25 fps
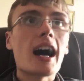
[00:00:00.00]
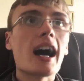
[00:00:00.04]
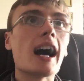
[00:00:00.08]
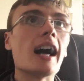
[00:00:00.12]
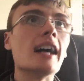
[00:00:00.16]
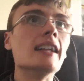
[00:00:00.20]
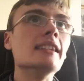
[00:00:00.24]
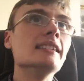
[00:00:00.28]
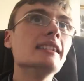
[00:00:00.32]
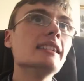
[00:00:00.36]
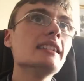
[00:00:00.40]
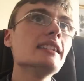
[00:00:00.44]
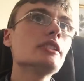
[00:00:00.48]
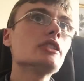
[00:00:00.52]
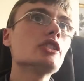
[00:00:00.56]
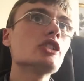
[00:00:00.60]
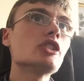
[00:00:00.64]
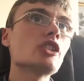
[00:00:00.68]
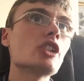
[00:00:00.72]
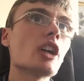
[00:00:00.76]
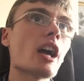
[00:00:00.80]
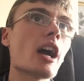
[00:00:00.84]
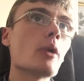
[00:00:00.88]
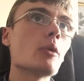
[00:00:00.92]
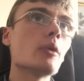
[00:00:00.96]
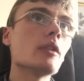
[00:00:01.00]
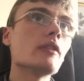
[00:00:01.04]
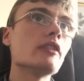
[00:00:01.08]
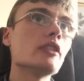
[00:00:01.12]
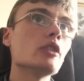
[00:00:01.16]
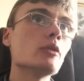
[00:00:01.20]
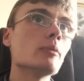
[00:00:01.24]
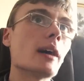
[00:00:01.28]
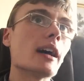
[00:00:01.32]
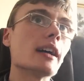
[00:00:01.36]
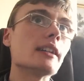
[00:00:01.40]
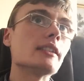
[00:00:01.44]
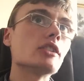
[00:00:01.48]
I need to share with
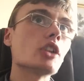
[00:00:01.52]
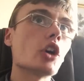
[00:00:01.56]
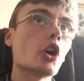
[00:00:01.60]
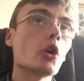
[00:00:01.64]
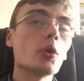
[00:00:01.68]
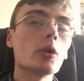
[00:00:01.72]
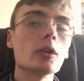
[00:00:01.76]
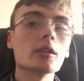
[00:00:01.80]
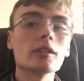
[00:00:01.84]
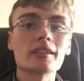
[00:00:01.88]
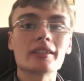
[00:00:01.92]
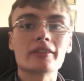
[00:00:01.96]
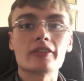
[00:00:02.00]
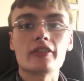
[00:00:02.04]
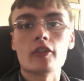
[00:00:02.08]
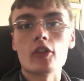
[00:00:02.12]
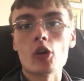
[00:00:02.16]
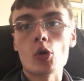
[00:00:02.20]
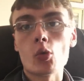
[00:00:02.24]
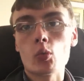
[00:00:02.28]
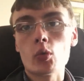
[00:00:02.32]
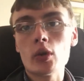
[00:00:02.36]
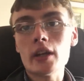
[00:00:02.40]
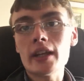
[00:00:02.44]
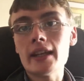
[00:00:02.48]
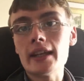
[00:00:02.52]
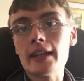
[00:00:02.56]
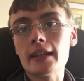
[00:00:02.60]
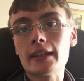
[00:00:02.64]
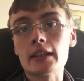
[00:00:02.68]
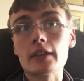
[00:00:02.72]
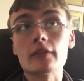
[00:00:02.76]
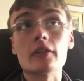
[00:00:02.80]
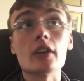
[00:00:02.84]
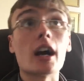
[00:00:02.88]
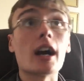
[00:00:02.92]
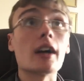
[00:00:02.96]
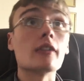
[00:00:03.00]
you my totals for the week,
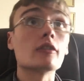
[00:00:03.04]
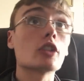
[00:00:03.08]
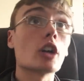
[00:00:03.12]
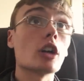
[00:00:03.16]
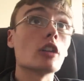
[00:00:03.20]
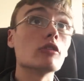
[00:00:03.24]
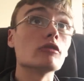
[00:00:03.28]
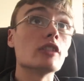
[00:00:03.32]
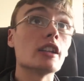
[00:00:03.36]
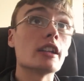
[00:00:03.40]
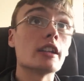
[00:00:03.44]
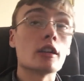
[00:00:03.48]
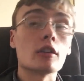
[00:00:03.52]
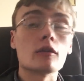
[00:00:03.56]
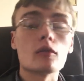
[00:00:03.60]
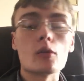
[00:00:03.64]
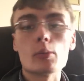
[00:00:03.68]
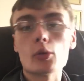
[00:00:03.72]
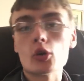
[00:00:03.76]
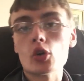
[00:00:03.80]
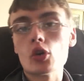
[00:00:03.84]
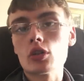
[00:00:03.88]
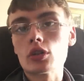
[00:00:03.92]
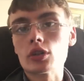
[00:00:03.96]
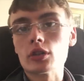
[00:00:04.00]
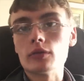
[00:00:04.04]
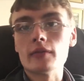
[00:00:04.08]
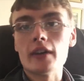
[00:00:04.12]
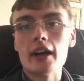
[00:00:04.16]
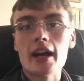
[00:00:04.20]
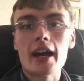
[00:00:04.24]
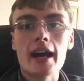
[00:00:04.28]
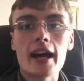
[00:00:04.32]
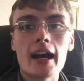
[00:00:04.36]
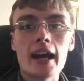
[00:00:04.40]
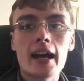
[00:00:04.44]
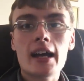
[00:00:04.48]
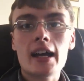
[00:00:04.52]
that I've got written on the board up
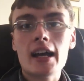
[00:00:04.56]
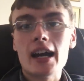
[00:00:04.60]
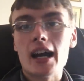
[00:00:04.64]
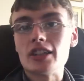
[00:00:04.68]
there.